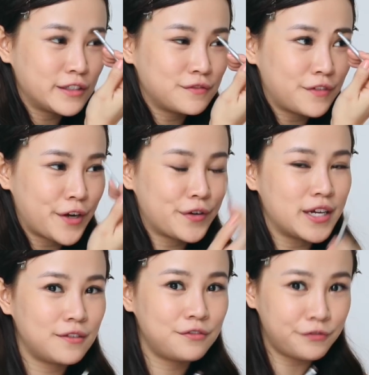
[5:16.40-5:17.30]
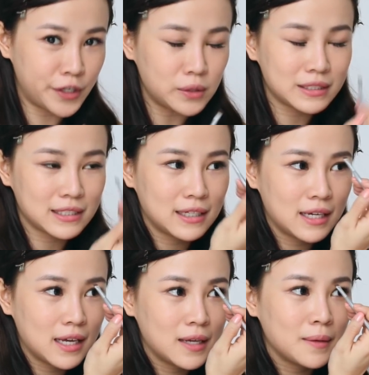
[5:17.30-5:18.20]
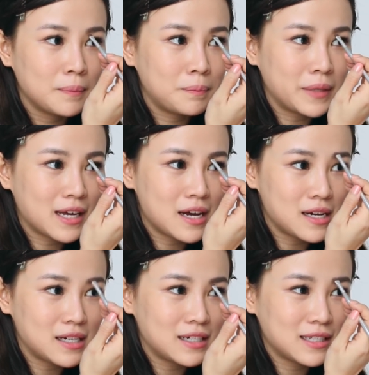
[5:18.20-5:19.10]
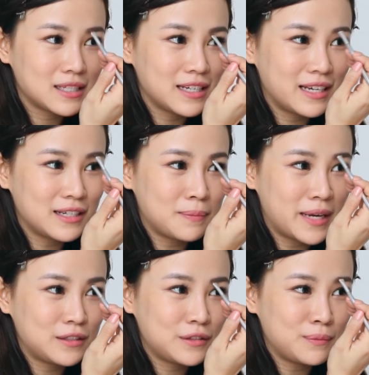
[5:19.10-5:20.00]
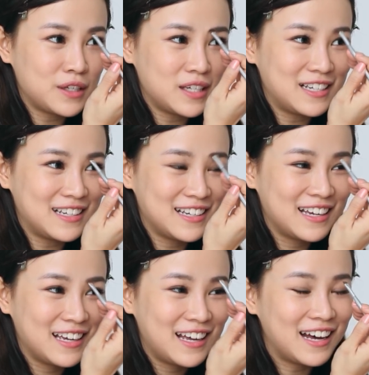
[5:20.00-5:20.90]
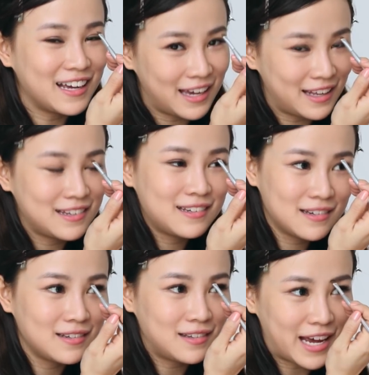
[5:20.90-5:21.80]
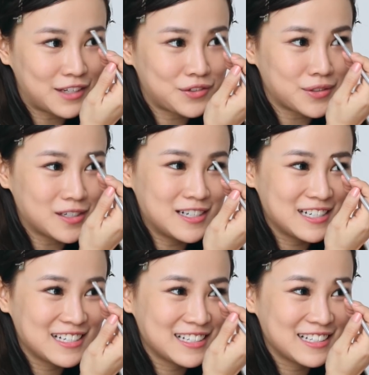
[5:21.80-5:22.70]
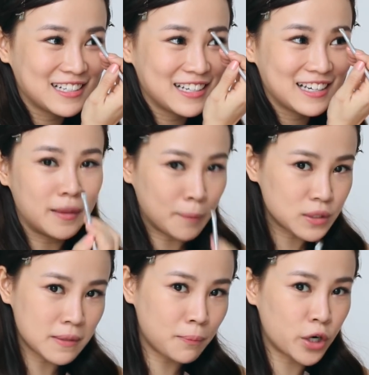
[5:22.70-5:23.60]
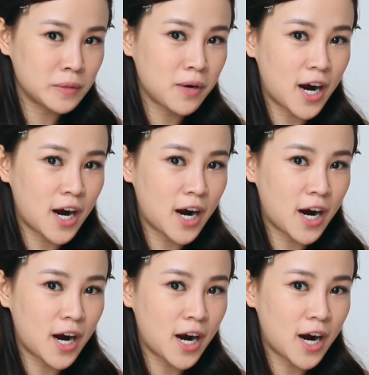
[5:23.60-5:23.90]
look very filled because it is meant to be, again, natural. The most important